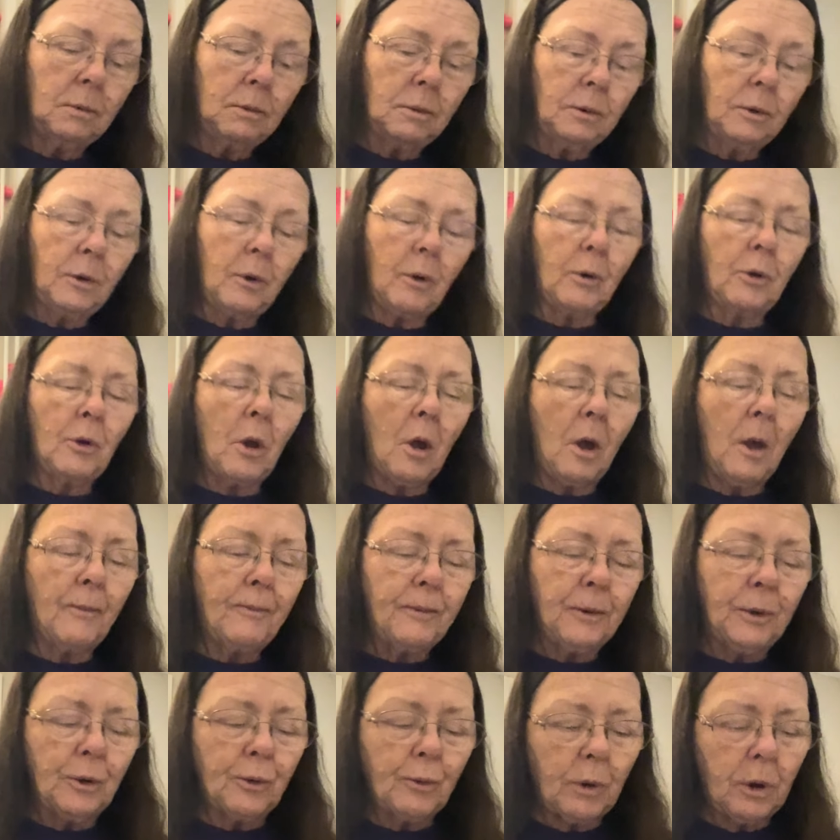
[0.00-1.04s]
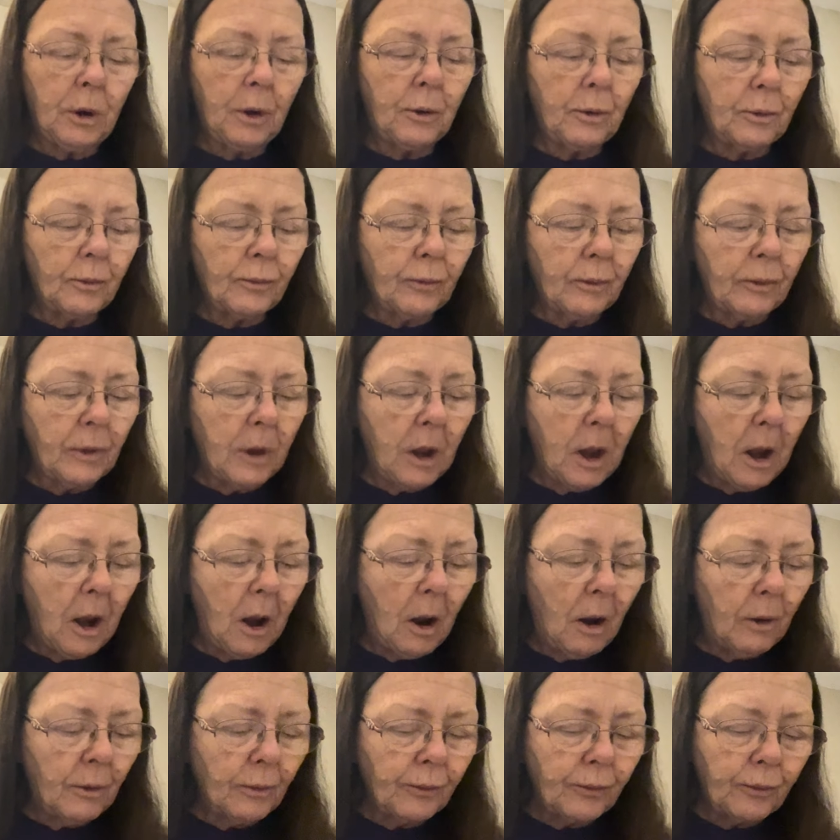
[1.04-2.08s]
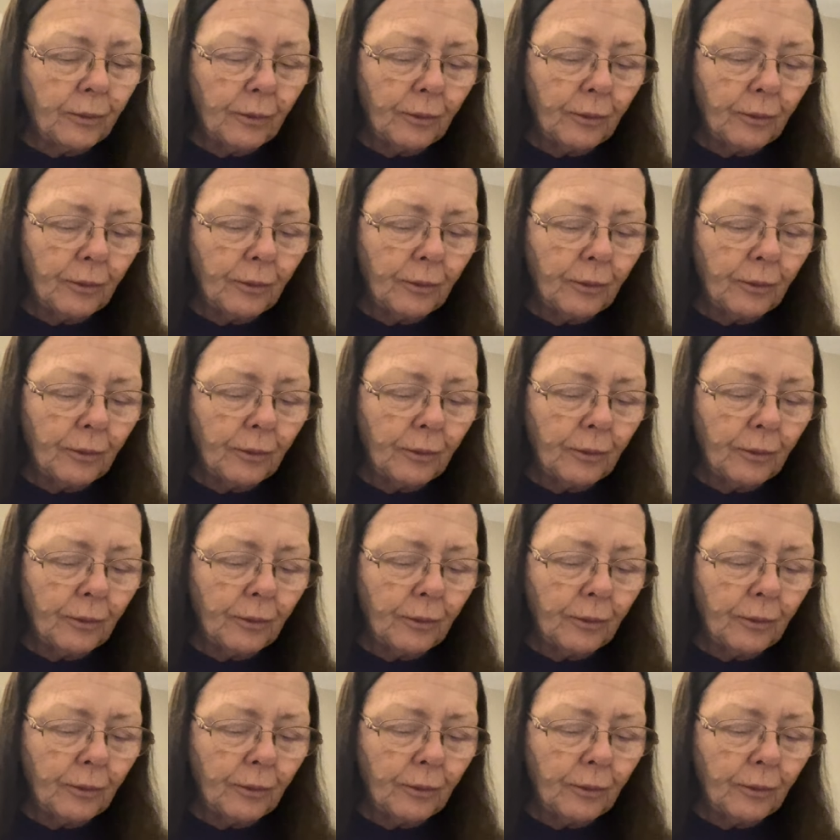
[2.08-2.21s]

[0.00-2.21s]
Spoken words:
There are coffee drinkers in the house,